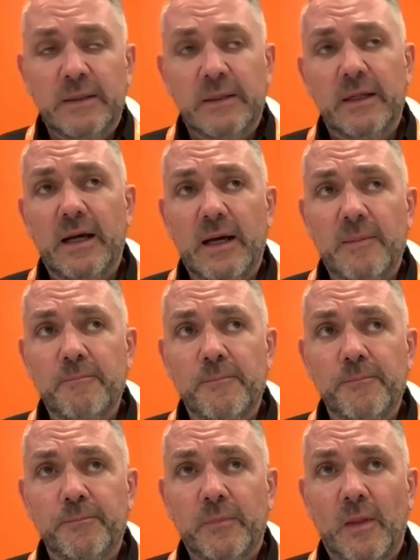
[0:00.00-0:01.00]

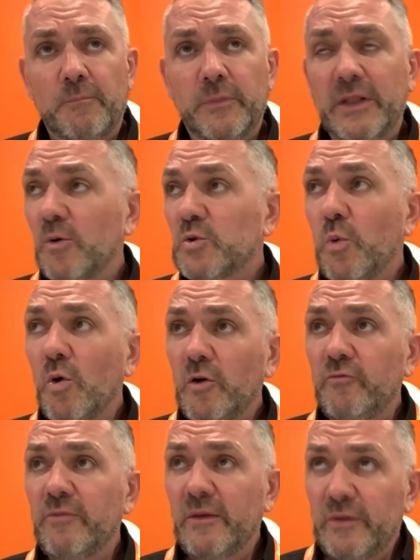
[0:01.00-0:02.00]
But I was
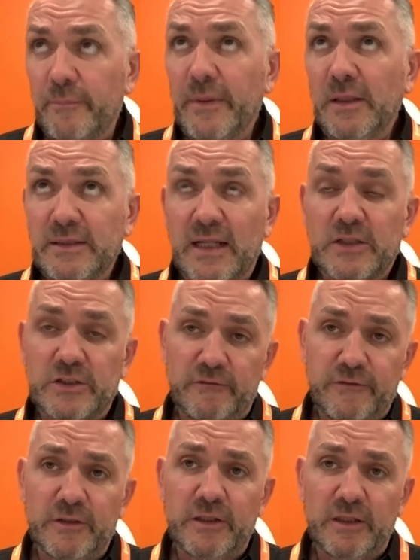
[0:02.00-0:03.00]
walking around the building, actually,
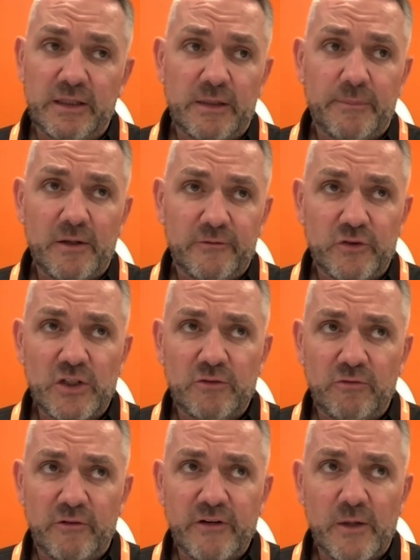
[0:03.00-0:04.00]
funny, in about
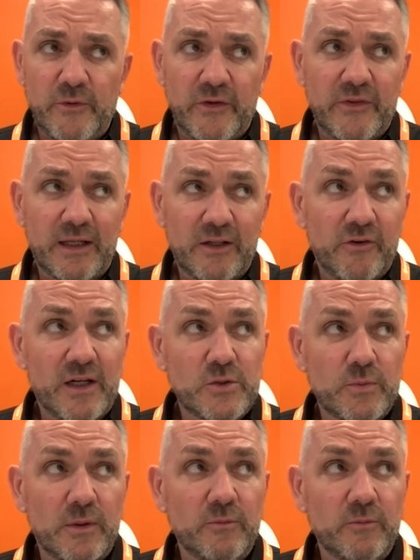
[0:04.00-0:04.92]
January, February, thinking, Christ,